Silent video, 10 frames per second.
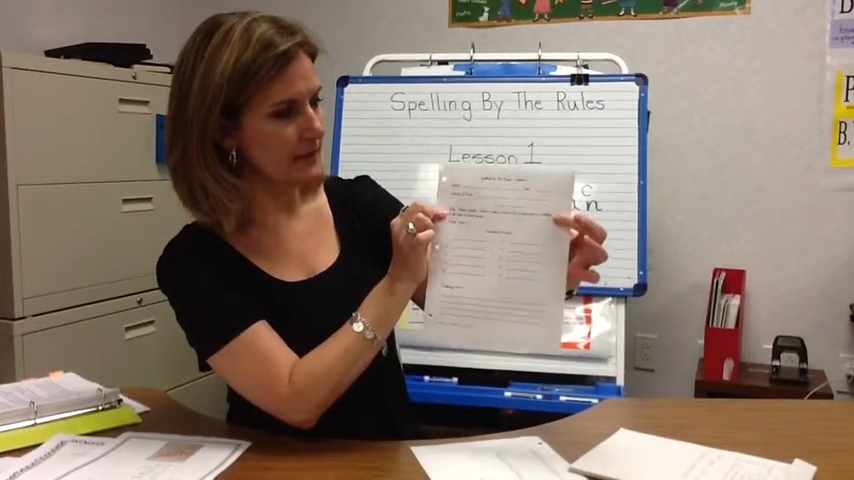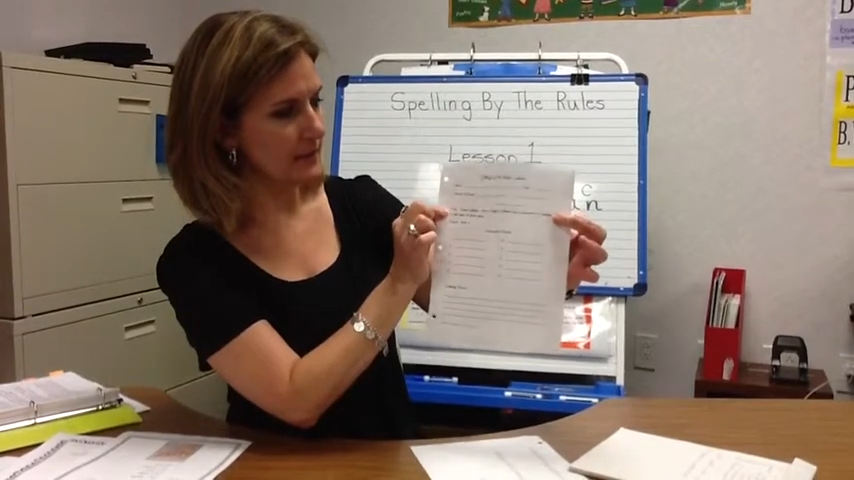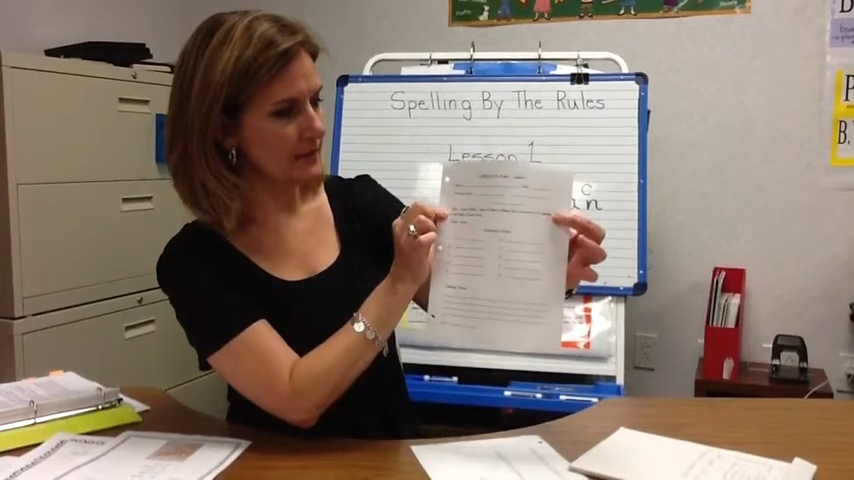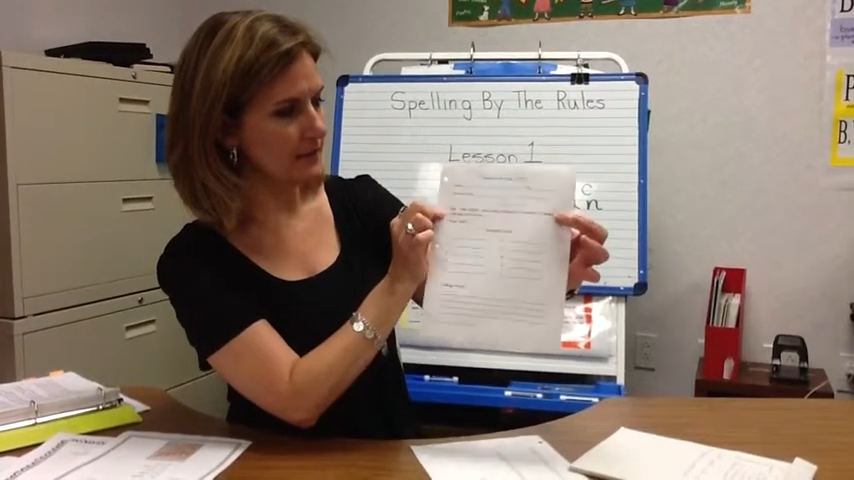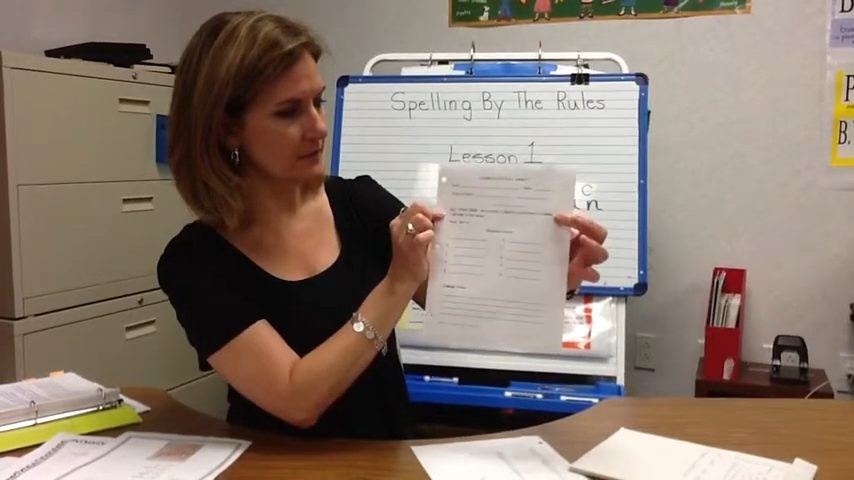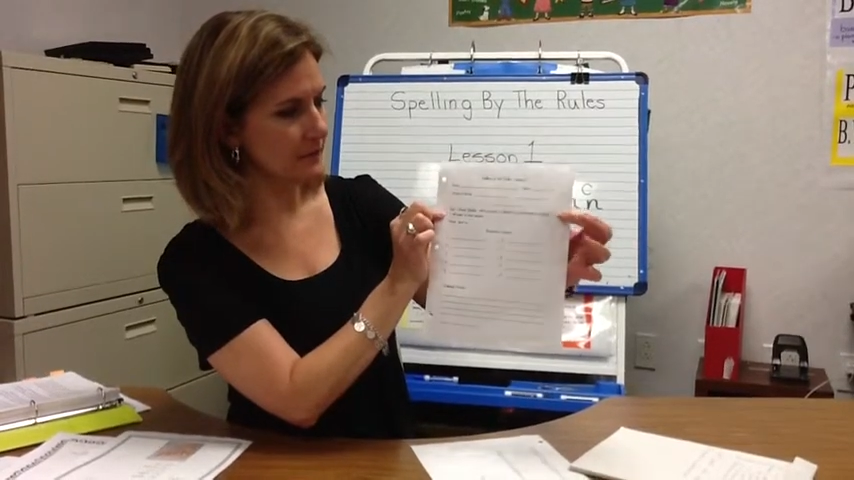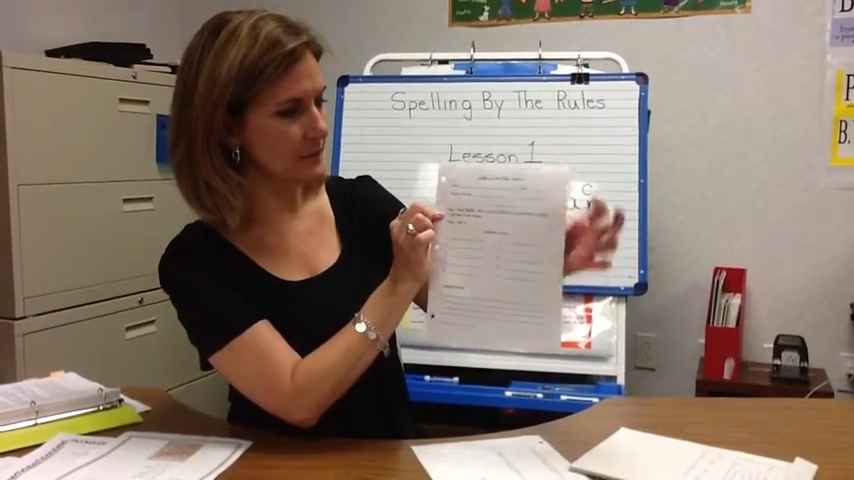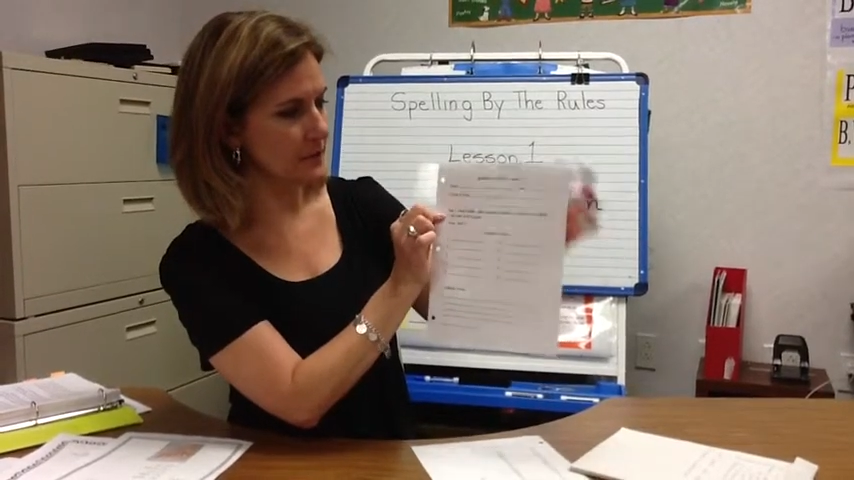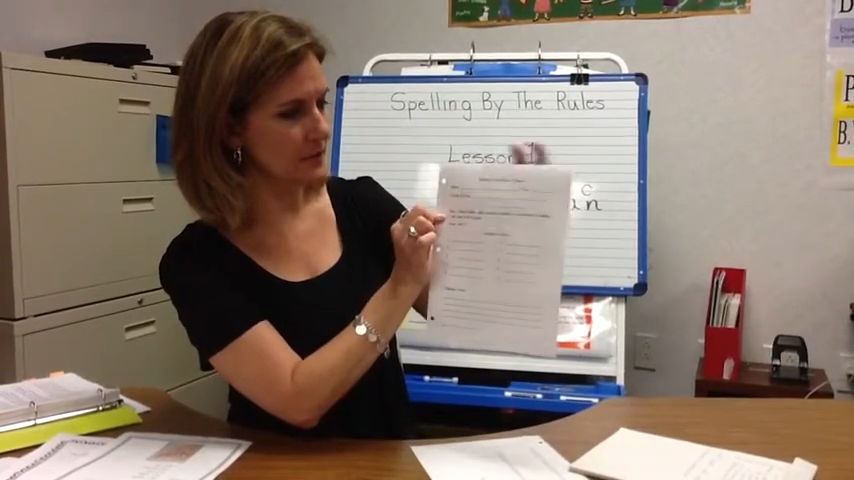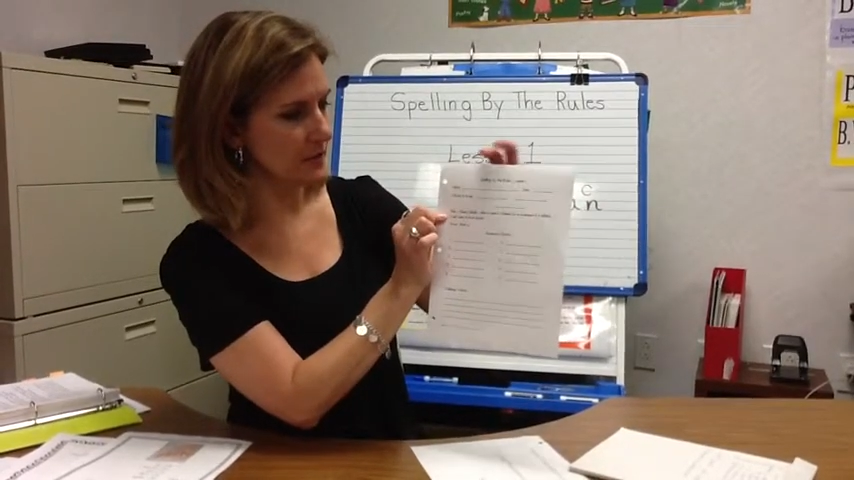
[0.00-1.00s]
thing to
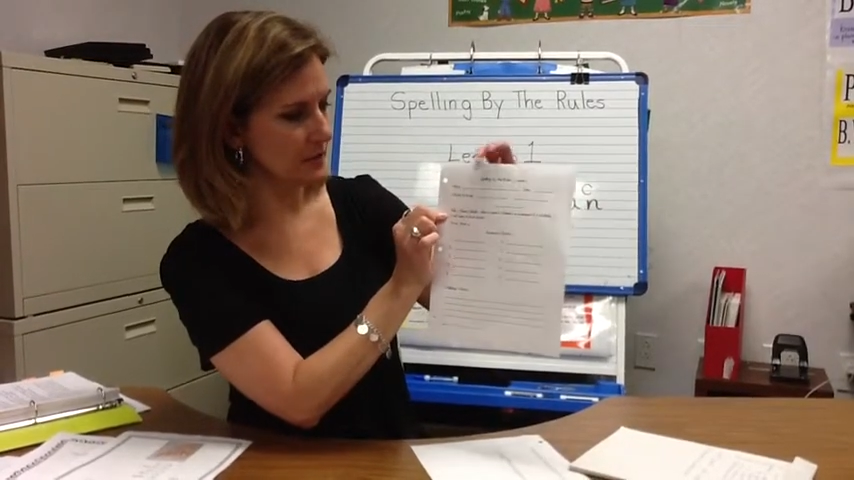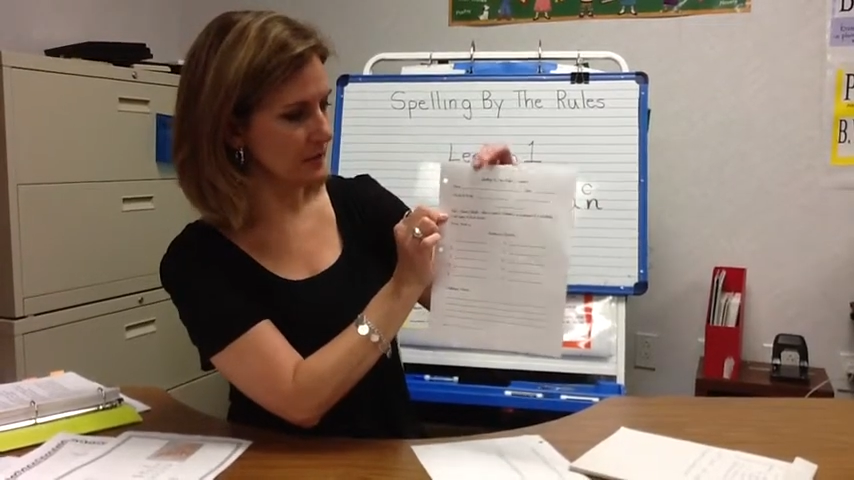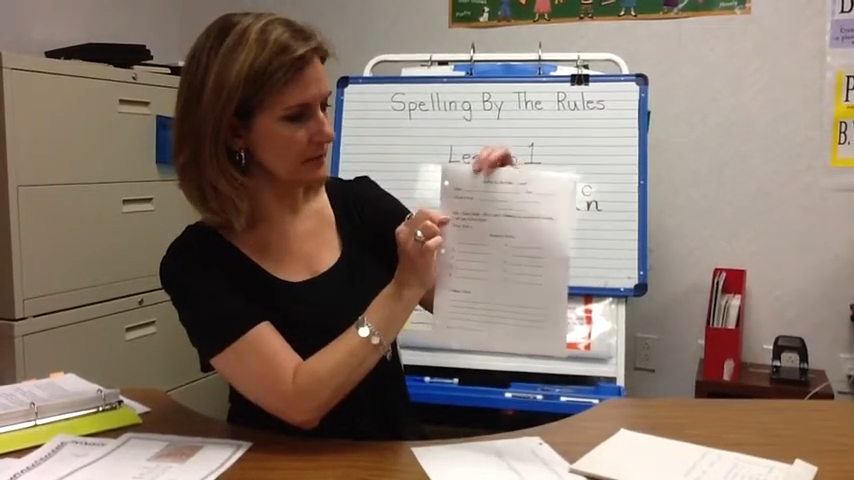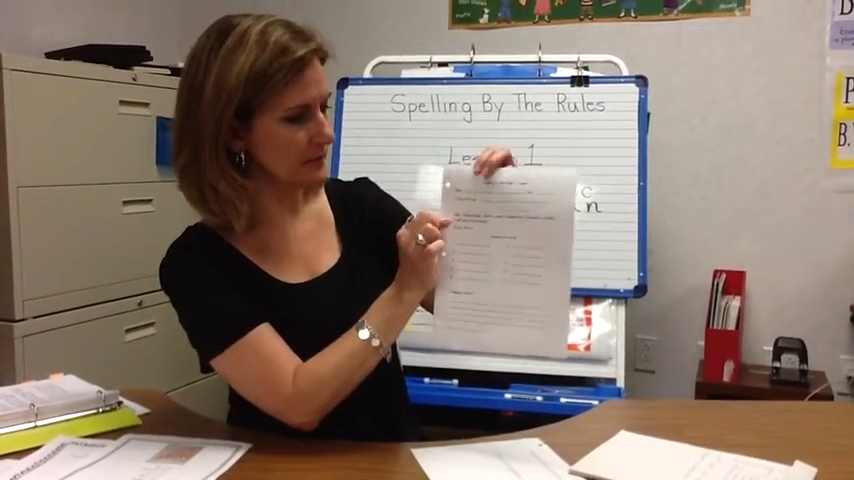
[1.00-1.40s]
focus on,